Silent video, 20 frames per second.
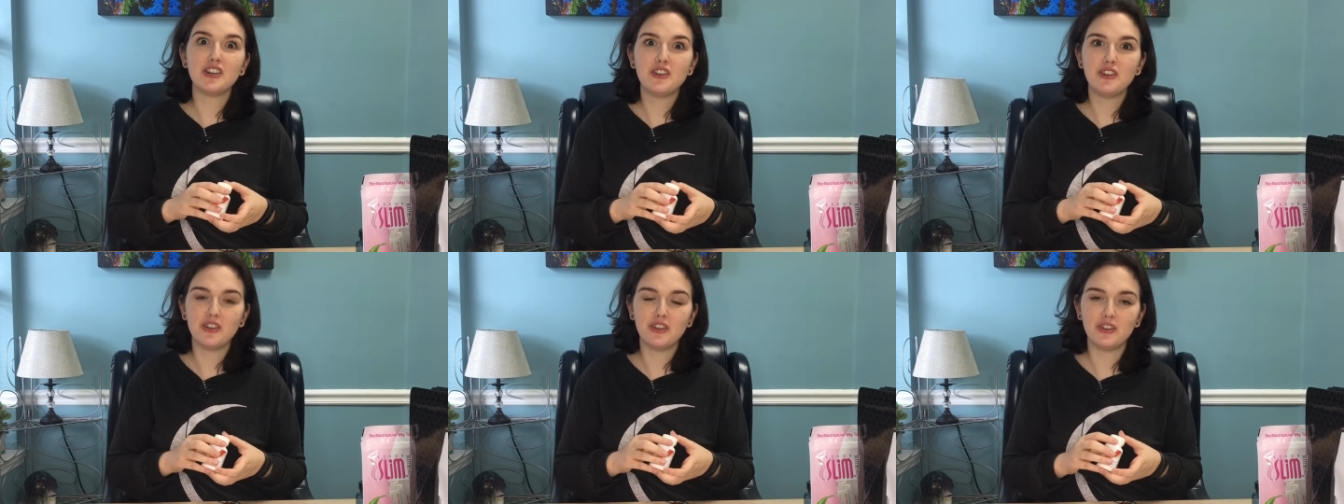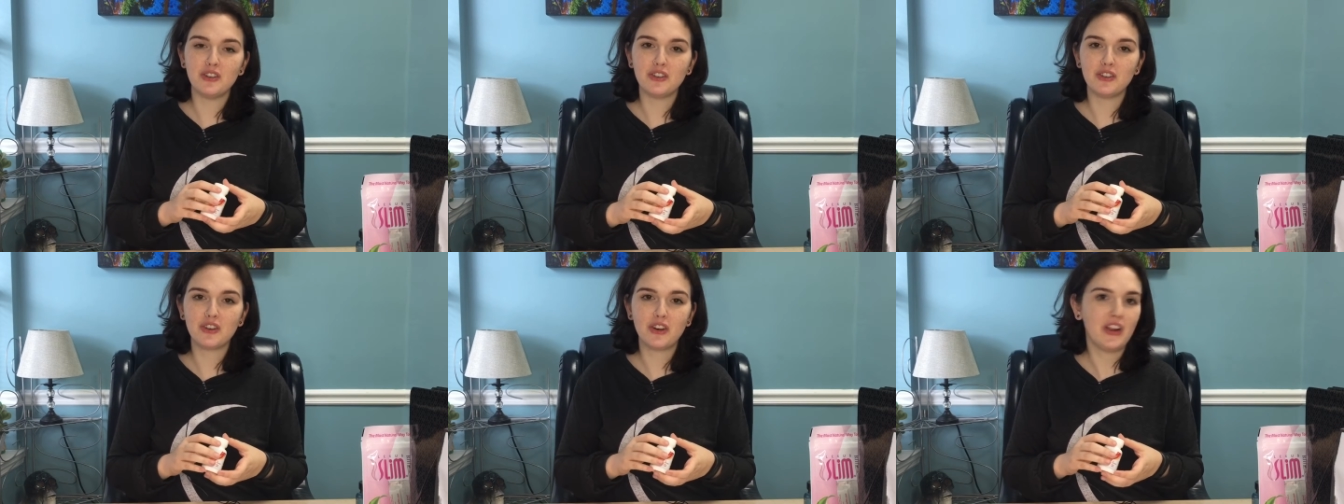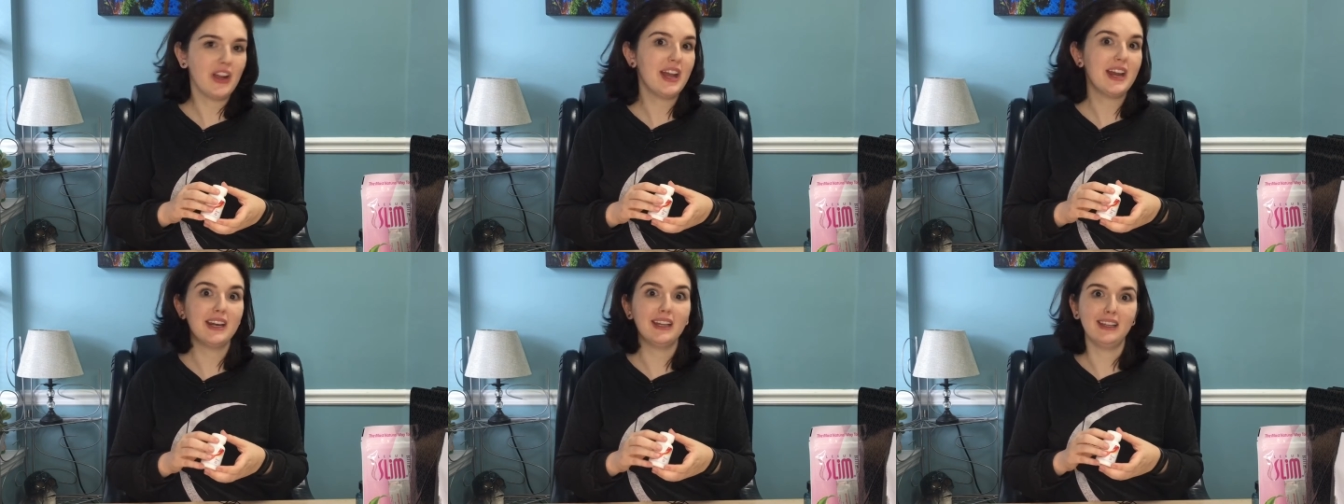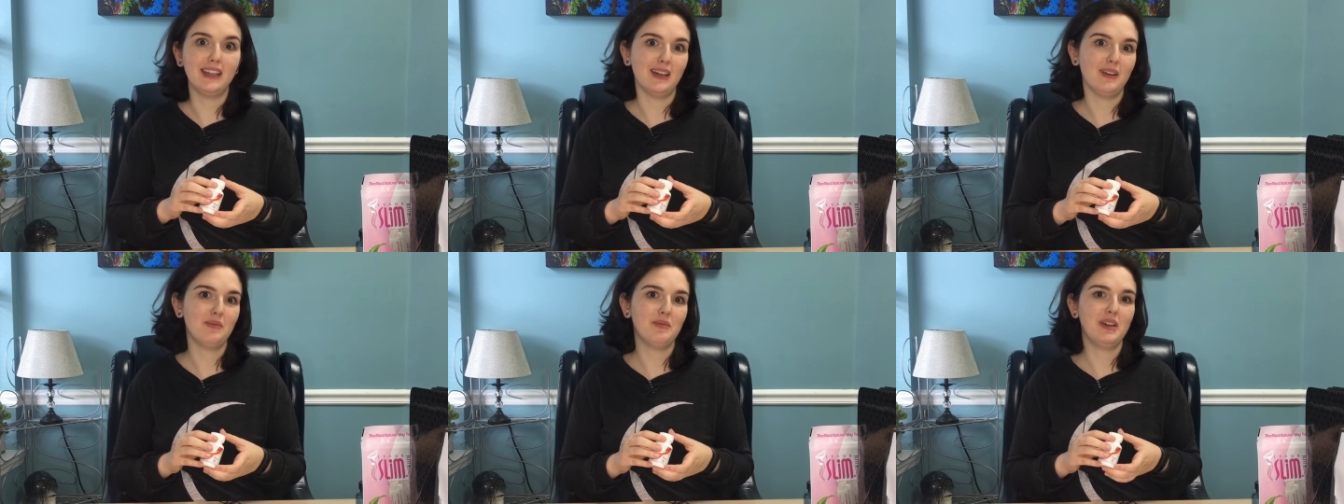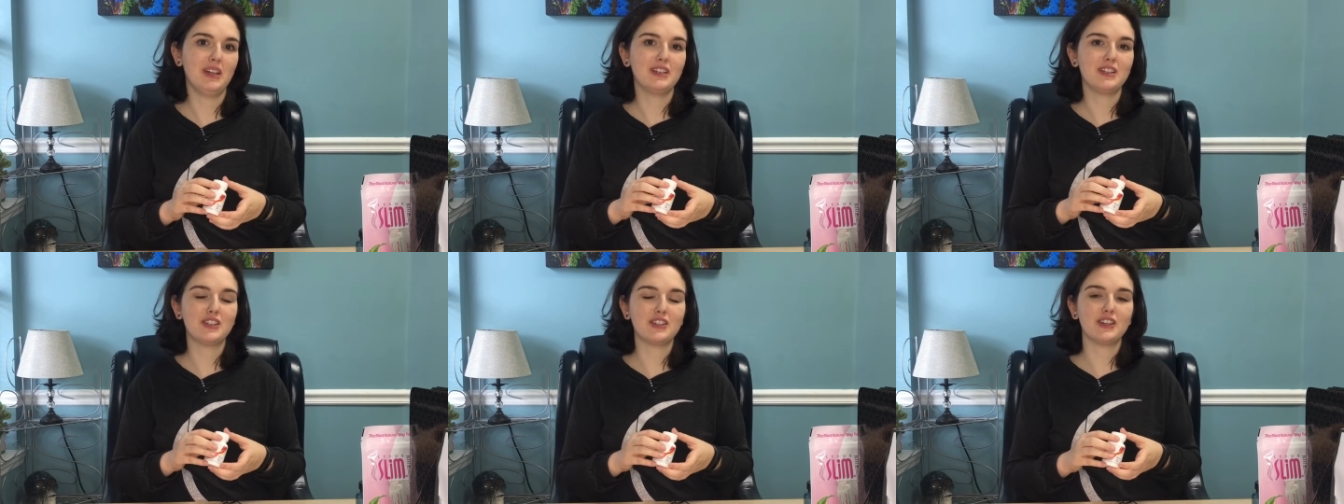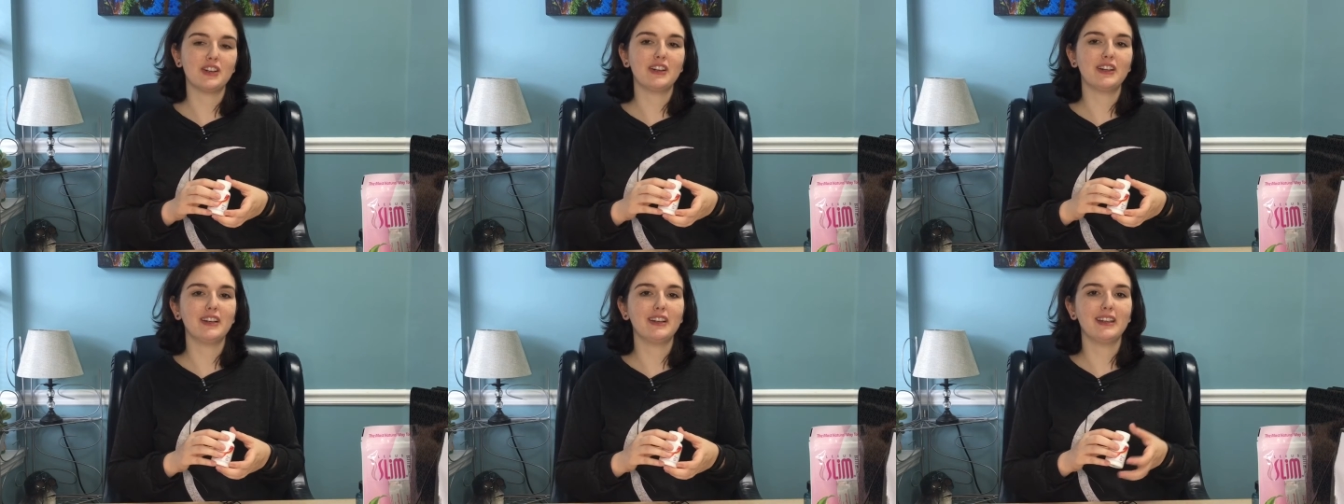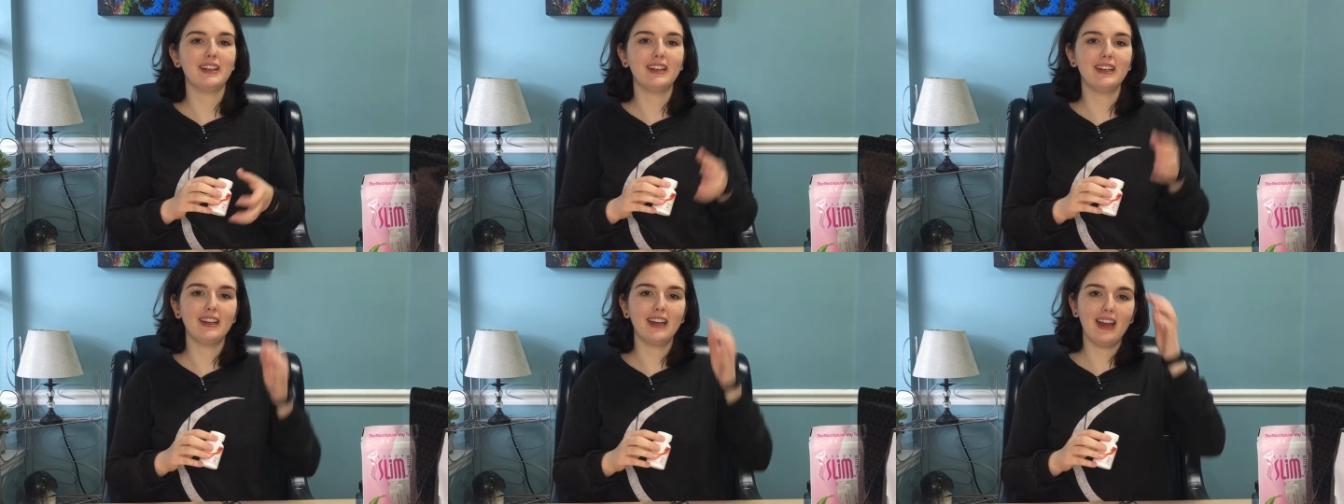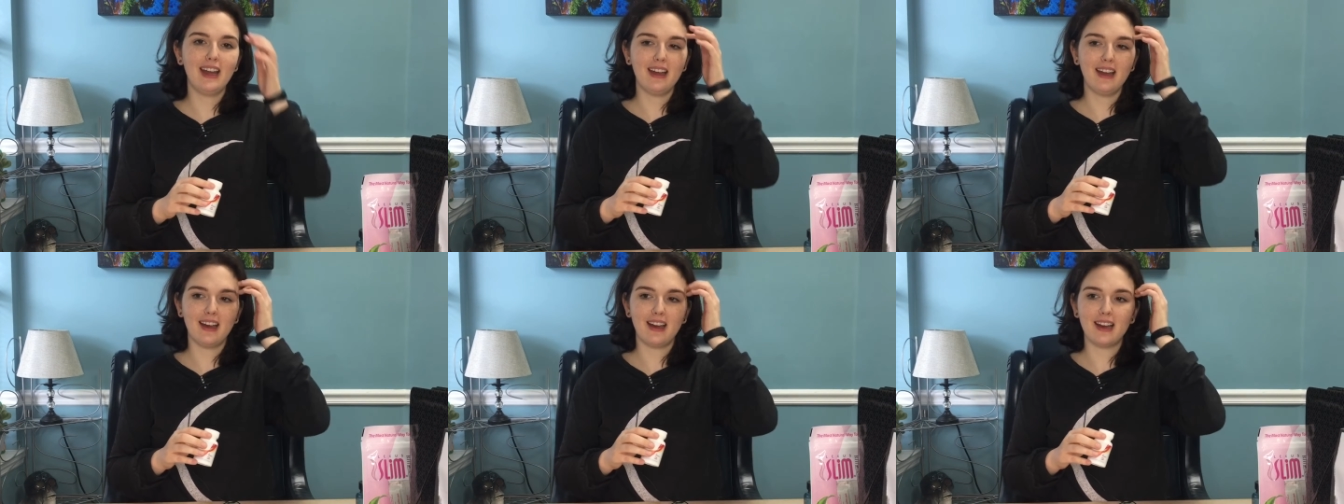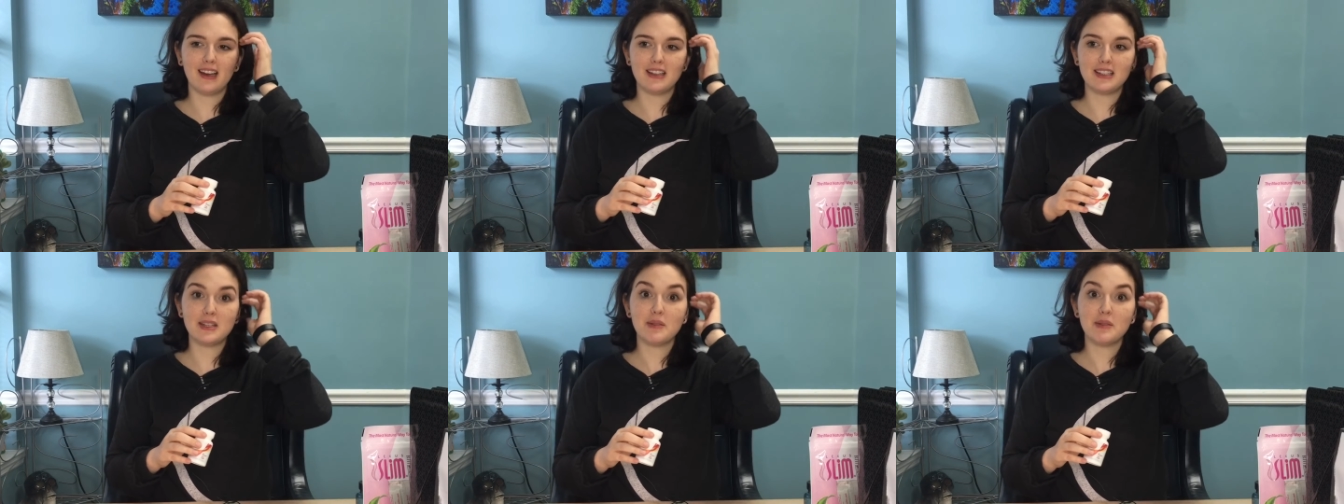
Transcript: who created them and started uh,